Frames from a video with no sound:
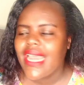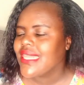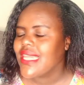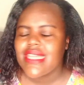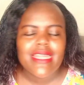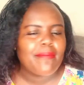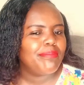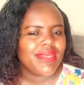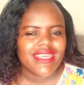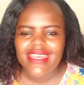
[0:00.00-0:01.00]
That's the
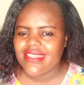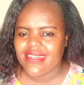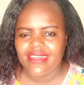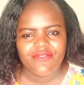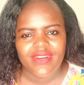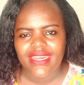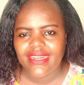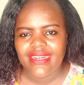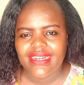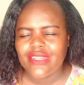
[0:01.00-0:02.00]
biggest red flag.
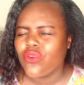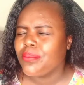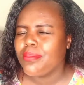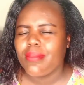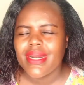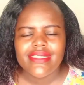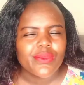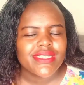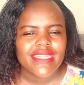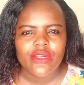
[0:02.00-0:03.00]
No matter
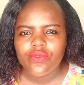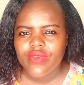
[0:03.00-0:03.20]
what kind of